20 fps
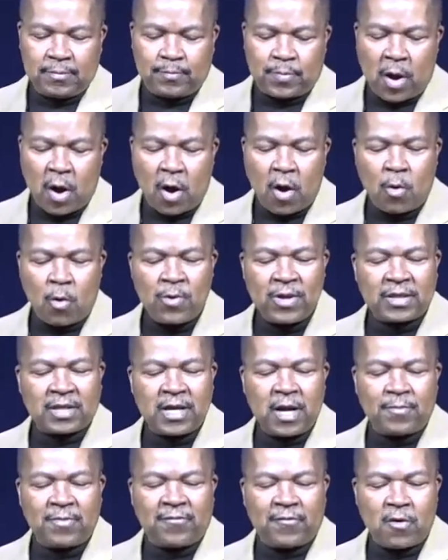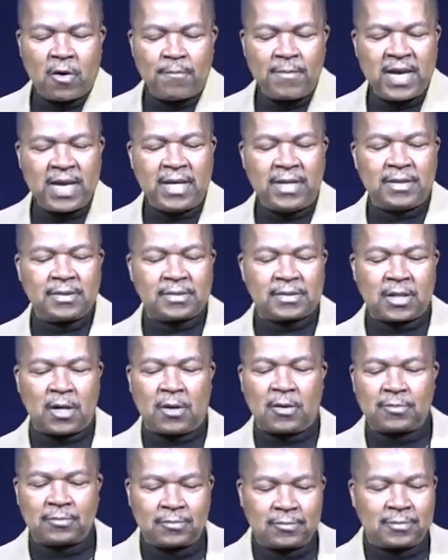Paul went there before me,
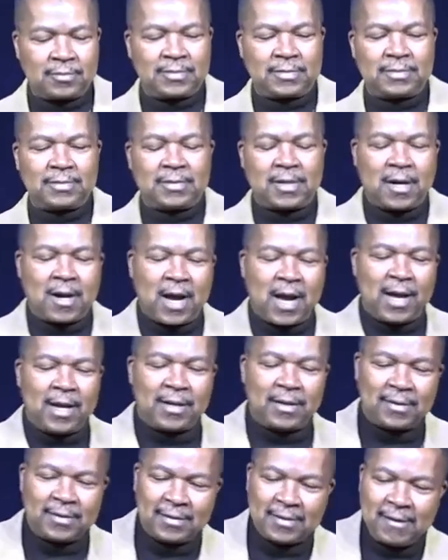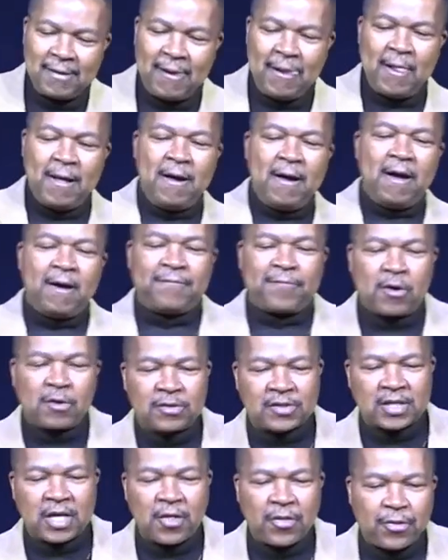so, all right.
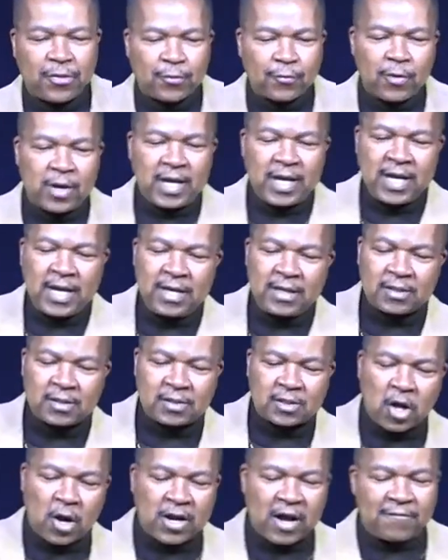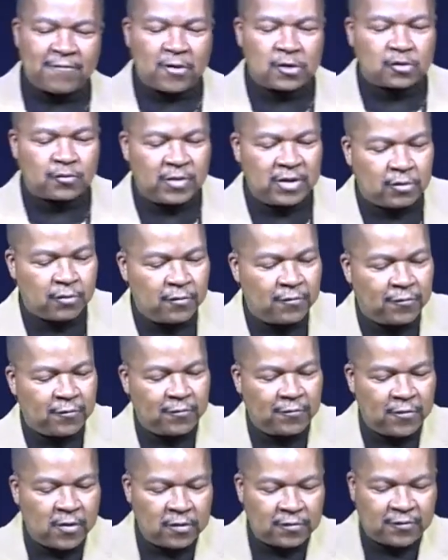Verse 3, starting at verse 3 through
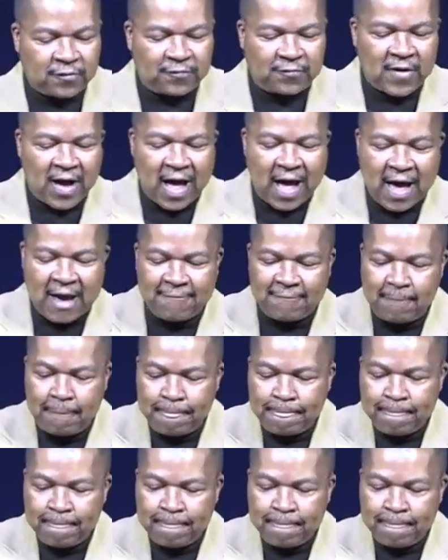verse 5,